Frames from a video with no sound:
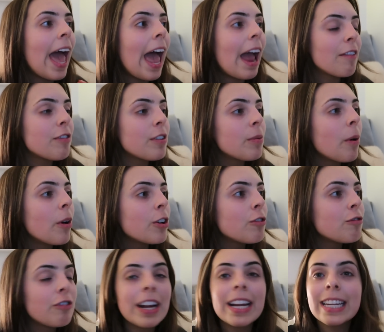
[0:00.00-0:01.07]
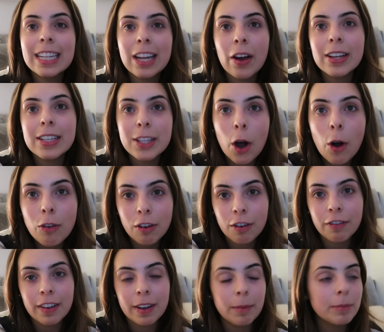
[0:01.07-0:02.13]
everyone really likes horror
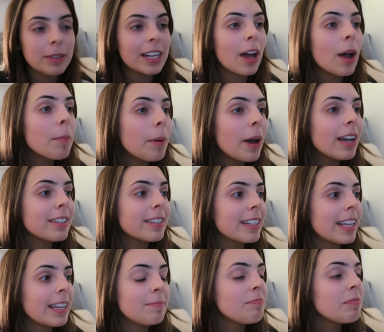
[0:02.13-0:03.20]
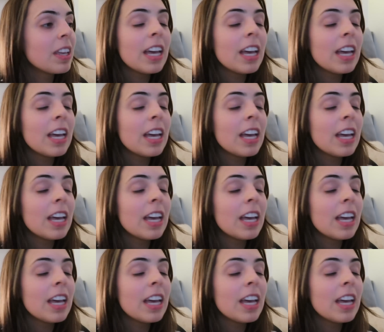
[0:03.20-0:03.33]
films, and I personally